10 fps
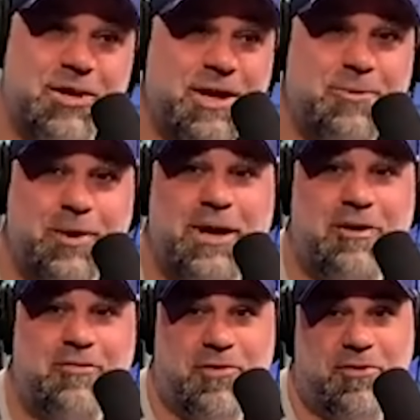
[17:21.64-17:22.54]
need a
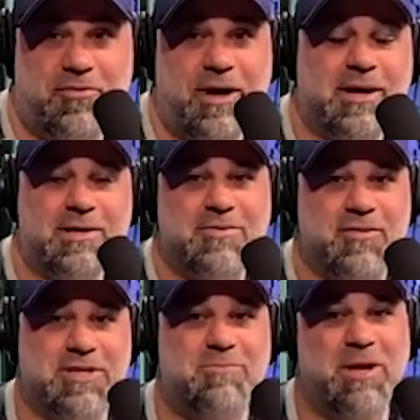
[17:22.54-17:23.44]
will for
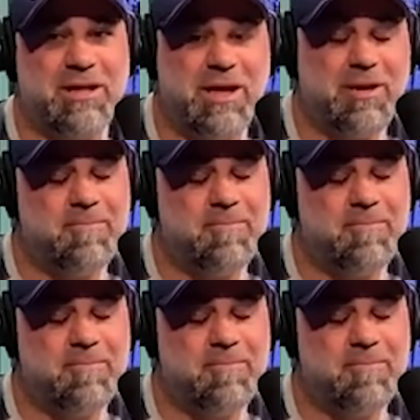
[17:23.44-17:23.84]
something like that.